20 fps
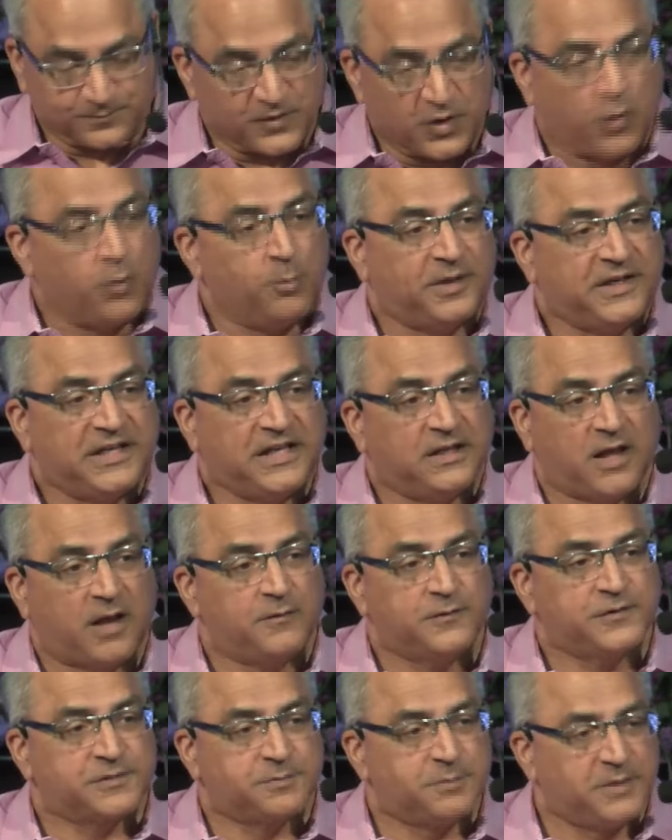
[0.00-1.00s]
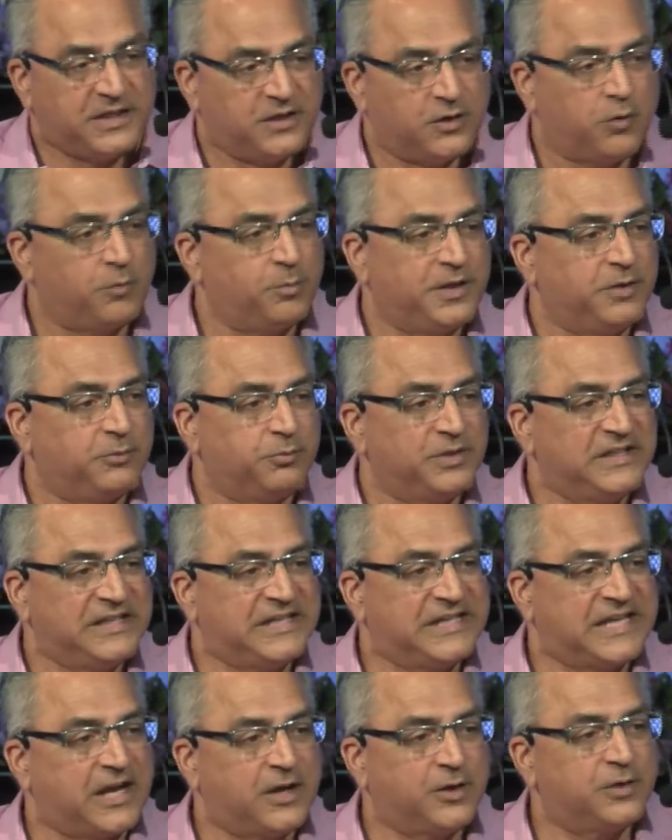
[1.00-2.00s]
nobody loves me. Nobody really
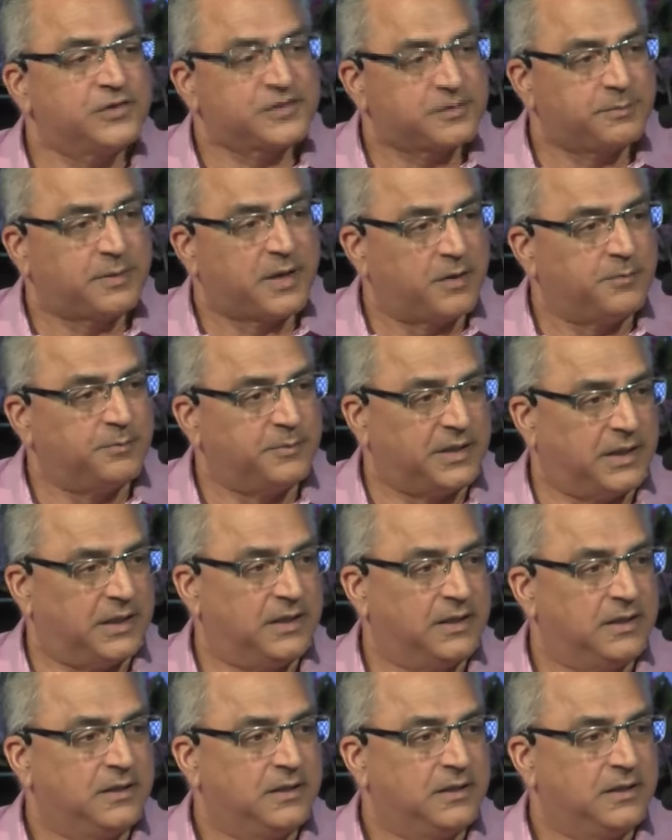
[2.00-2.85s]
cares about me.